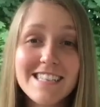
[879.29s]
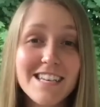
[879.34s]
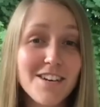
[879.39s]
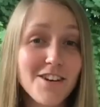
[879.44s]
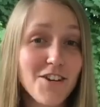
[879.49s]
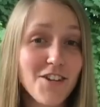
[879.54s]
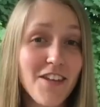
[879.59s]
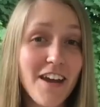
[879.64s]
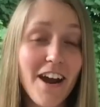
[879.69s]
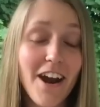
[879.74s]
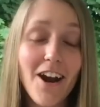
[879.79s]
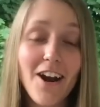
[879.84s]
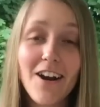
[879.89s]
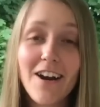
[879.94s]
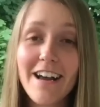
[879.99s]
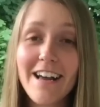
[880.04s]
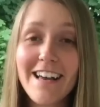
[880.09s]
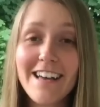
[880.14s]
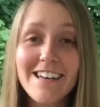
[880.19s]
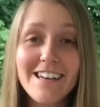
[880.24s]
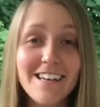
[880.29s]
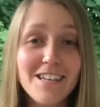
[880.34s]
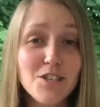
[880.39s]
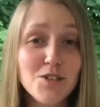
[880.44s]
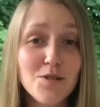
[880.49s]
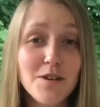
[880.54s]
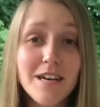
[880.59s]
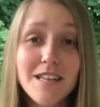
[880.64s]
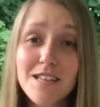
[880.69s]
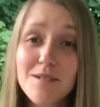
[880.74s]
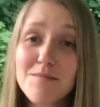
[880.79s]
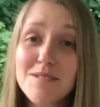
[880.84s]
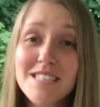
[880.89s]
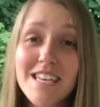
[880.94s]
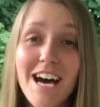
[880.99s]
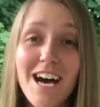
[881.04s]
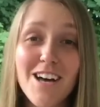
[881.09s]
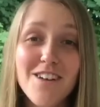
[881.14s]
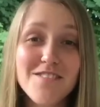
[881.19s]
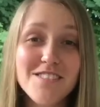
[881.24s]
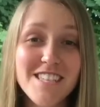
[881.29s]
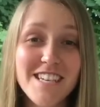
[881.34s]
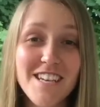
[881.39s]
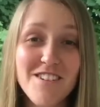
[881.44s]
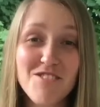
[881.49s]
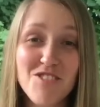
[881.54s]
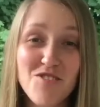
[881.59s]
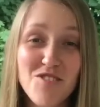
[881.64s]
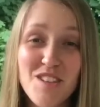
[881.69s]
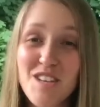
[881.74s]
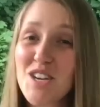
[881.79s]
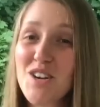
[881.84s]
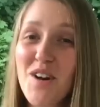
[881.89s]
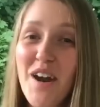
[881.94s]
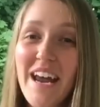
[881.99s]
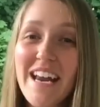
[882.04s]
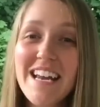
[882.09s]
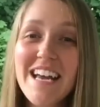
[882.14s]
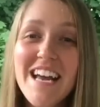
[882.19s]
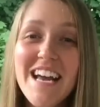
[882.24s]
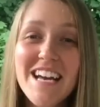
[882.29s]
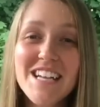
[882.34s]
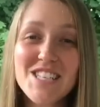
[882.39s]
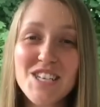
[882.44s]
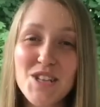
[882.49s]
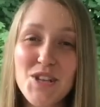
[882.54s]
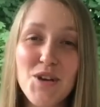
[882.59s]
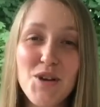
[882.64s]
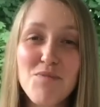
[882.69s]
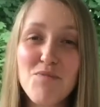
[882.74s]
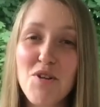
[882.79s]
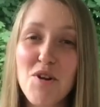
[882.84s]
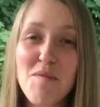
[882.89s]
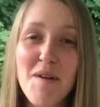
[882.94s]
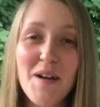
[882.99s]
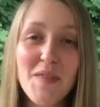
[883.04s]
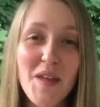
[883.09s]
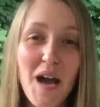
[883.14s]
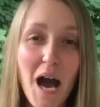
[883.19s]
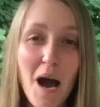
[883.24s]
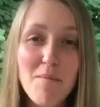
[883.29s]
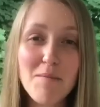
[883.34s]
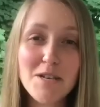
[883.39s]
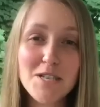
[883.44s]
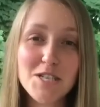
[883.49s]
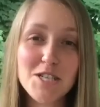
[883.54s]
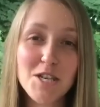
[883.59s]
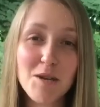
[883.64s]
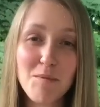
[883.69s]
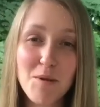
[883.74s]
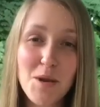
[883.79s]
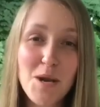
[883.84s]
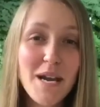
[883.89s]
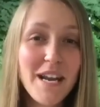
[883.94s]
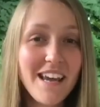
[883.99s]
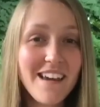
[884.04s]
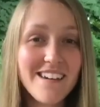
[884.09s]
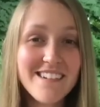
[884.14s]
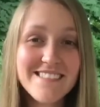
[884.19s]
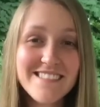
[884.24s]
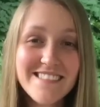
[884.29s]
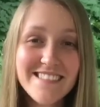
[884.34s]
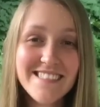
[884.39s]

They're there and enjoying themselves, and it was really great to learn more about the Amish community.